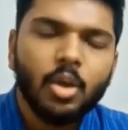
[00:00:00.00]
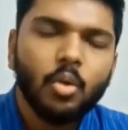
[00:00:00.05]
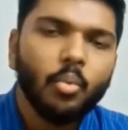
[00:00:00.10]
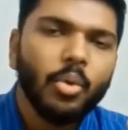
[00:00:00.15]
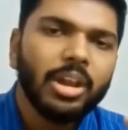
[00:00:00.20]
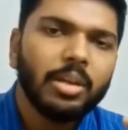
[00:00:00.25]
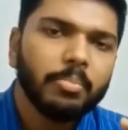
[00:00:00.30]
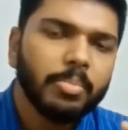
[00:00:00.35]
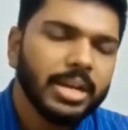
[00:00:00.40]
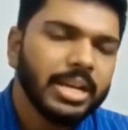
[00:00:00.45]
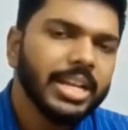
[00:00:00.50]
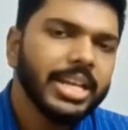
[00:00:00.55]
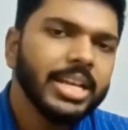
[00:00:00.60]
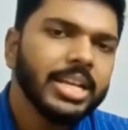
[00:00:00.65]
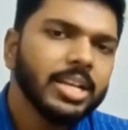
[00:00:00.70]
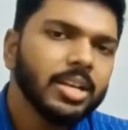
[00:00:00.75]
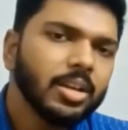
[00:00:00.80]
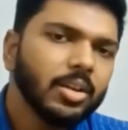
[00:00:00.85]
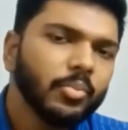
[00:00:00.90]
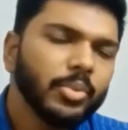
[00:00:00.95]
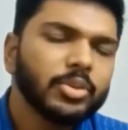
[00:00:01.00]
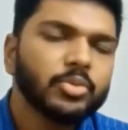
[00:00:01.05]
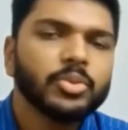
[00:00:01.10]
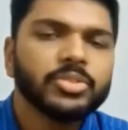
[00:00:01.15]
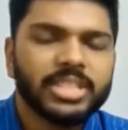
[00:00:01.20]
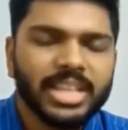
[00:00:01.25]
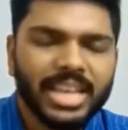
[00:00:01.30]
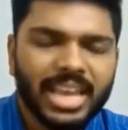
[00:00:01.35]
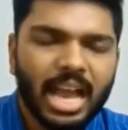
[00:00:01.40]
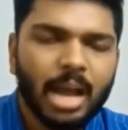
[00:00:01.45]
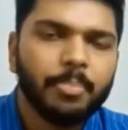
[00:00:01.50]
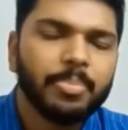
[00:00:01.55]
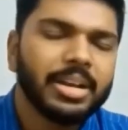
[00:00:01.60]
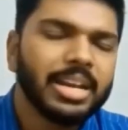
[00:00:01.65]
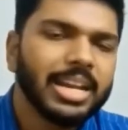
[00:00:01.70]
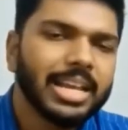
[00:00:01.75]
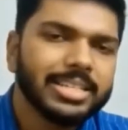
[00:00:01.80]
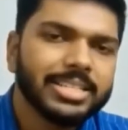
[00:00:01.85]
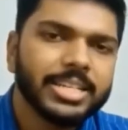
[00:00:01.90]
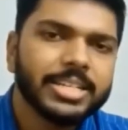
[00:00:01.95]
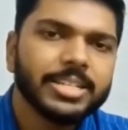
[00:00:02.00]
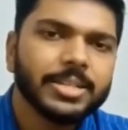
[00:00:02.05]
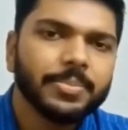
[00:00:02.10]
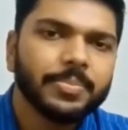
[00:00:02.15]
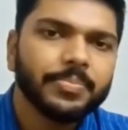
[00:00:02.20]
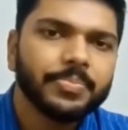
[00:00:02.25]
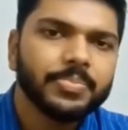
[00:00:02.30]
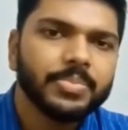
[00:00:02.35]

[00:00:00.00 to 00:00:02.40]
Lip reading: Well, building, which was a capital asset,